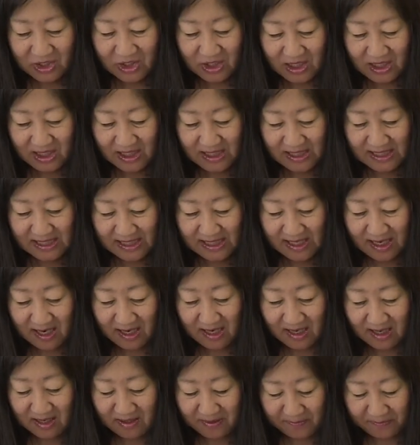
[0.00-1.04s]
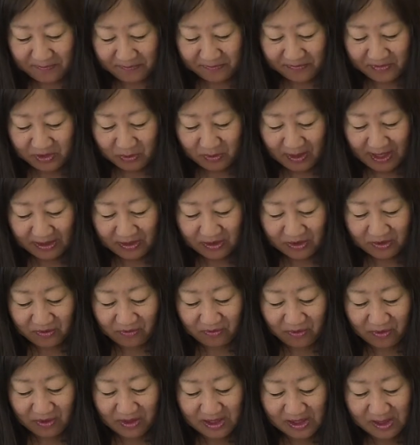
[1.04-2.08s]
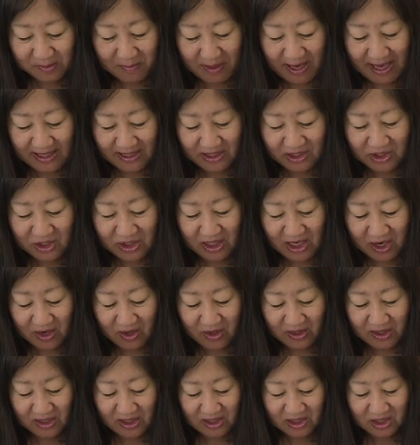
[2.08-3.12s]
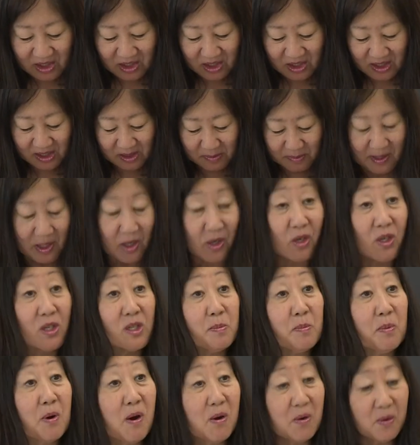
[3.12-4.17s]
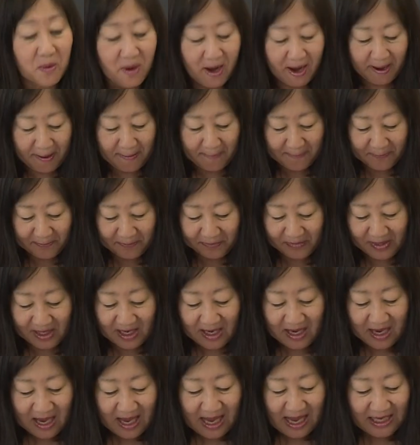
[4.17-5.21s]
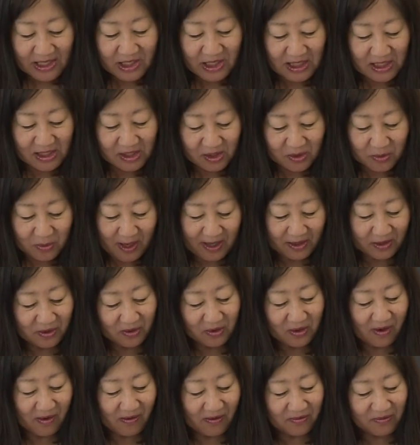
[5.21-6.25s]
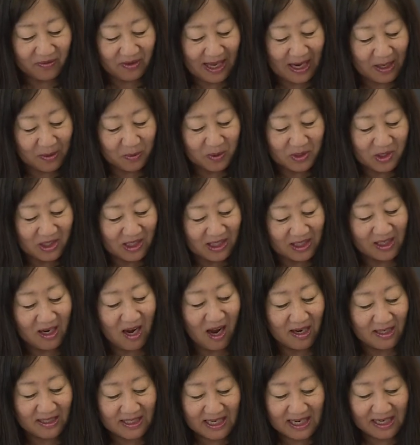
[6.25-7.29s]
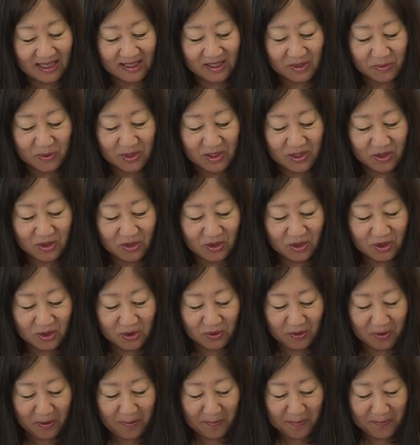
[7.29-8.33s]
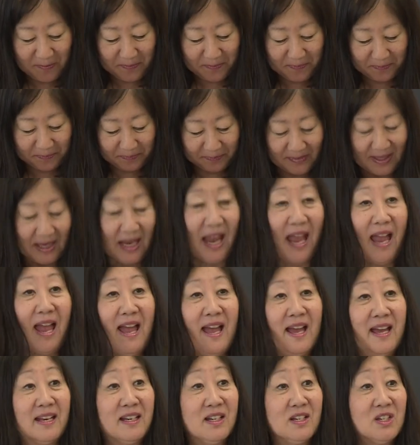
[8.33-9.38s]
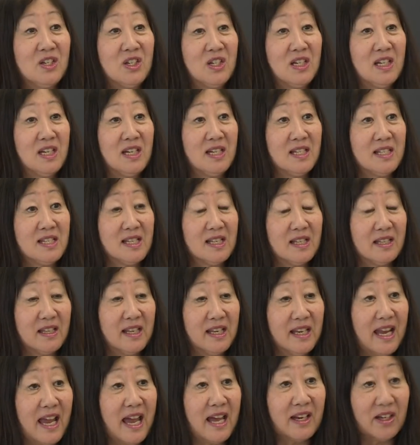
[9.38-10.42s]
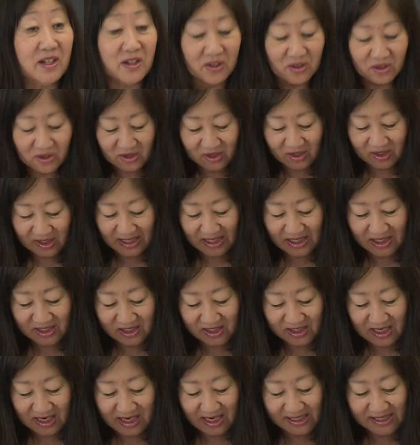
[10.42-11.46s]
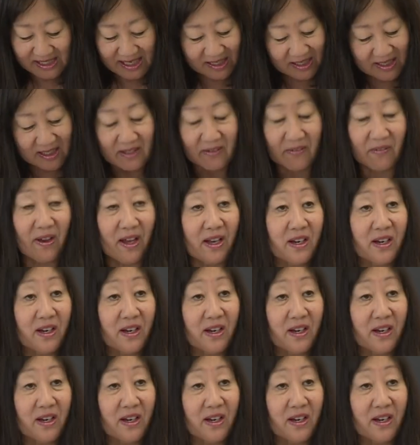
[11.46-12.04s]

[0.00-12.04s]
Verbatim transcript: She's um, director for the Spanish Heritage Speakers Program. She's the director of Language in Context Research Group, and she's the editor, in, executive